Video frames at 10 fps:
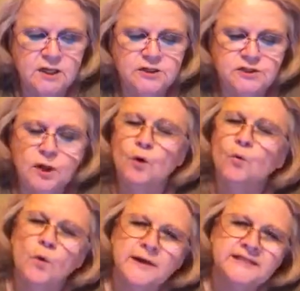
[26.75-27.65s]
So,
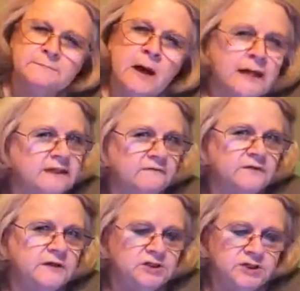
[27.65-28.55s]
what is my
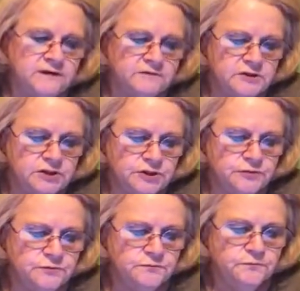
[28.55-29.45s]
definition of the two?